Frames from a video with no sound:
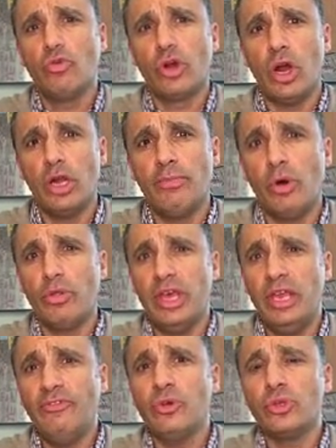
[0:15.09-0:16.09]
regarding both
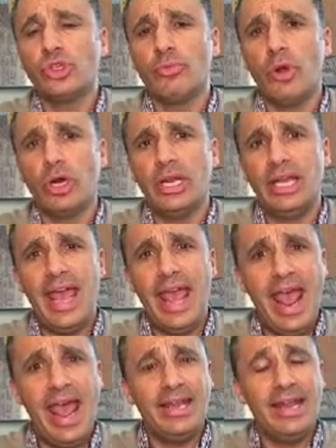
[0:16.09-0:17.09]
influencer
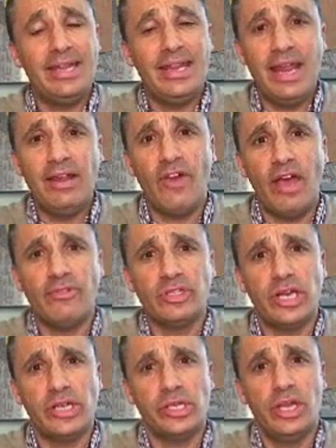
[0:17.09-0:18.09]
marketing and native
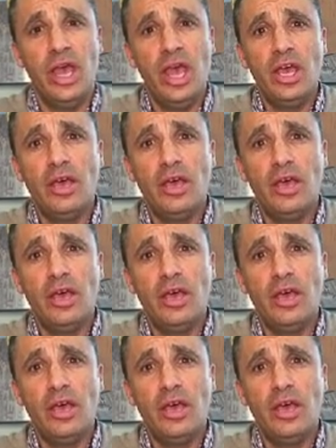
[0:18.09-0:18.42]
advertising.